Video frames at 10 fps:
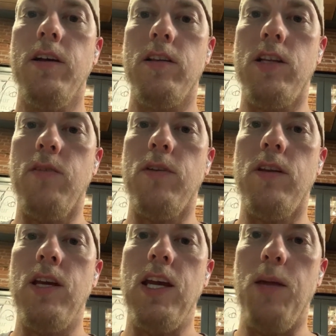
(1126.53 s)

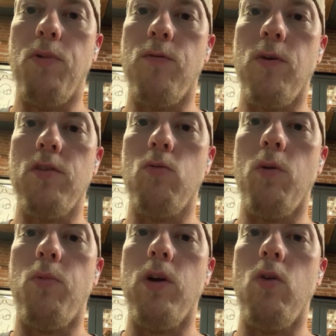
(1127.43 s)
Steven, he prefers the
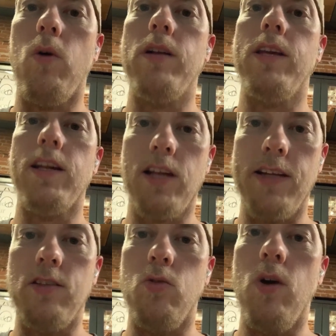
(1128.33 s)
1.01. Yes,
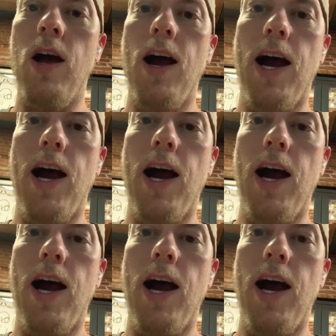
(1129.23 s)
I do.